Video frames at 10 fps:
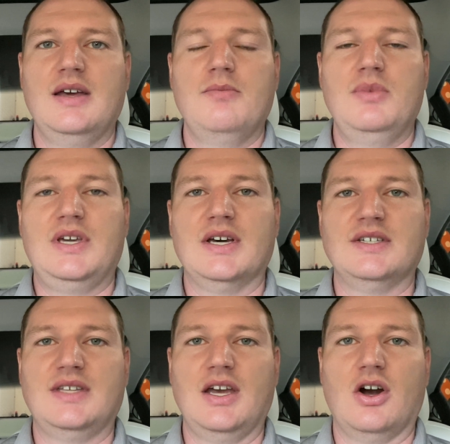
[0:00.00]

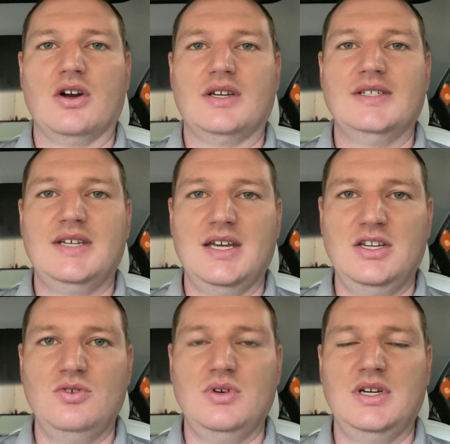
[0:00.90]
because they are
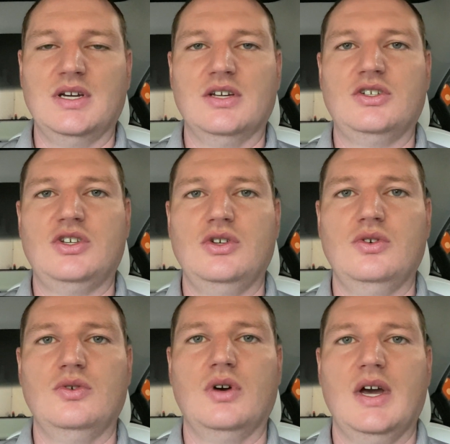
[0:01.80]
continuing
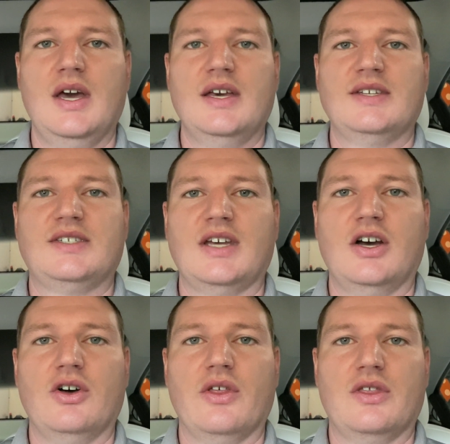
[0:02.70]
to
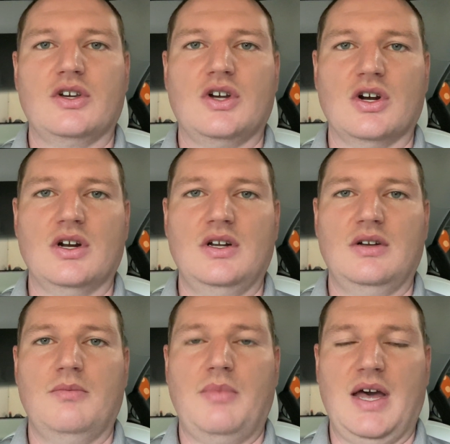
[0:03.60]
sell the current
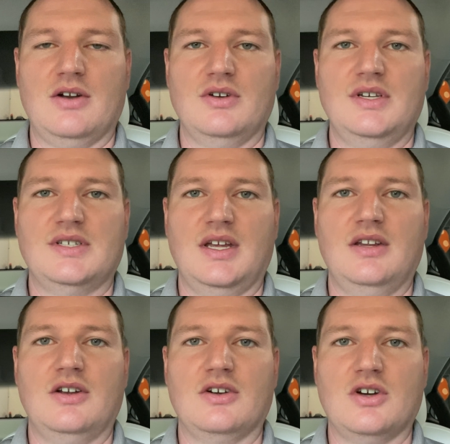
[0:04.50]
batteries
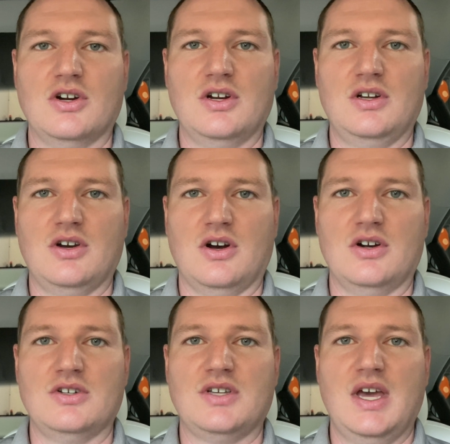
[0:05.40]
in their current
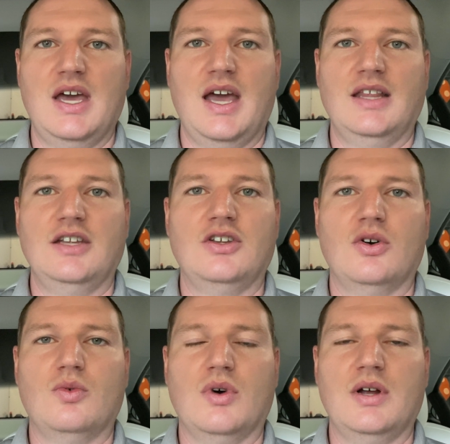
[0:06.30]
cars, and they
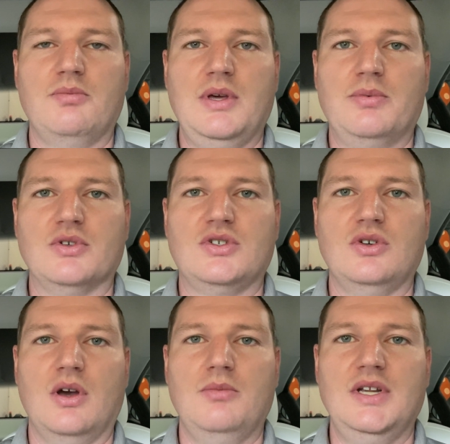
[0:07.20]
don't want people
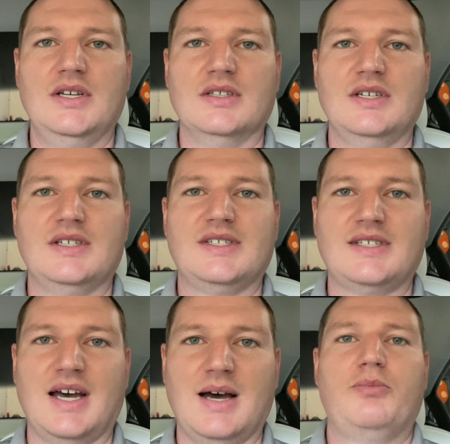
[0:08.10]
to immediately
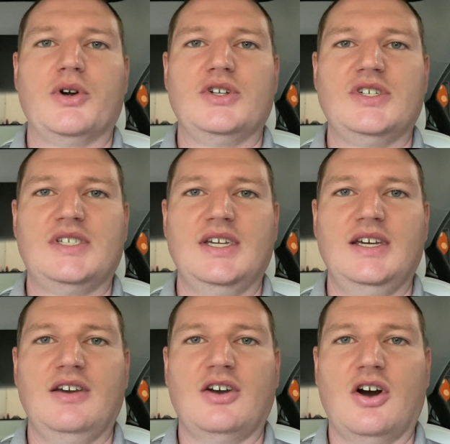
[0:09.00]
stop
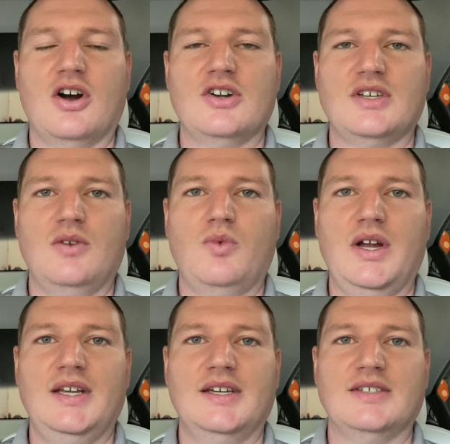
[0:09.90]
purchasing cars and
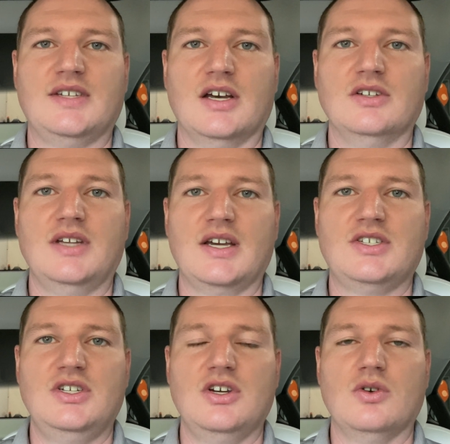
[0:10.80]
waiting until
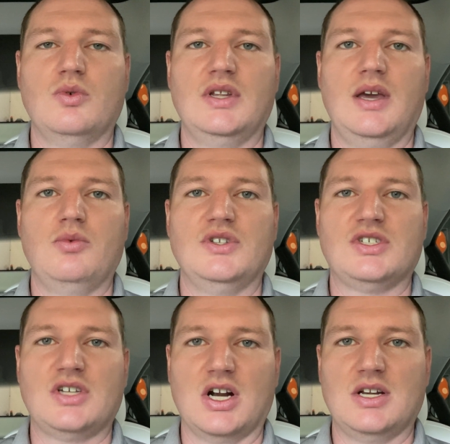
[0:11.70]
next year when they would start to